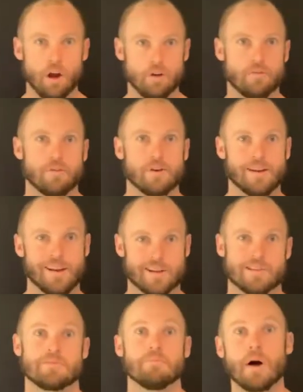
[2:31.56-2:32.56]
over the
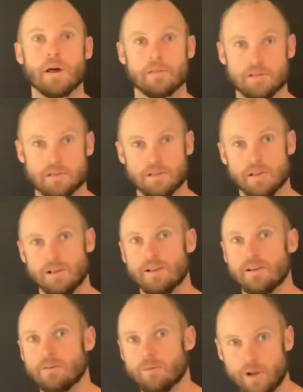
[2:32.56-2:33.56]
next months,
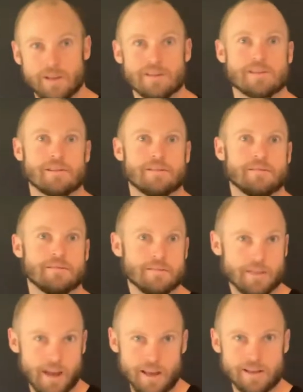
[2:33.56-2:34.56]
weeks,
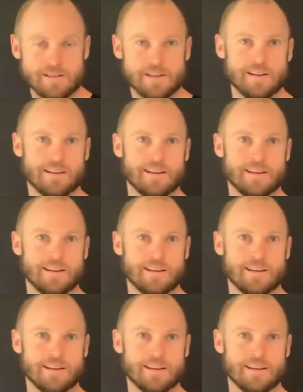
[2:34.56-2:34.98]
days,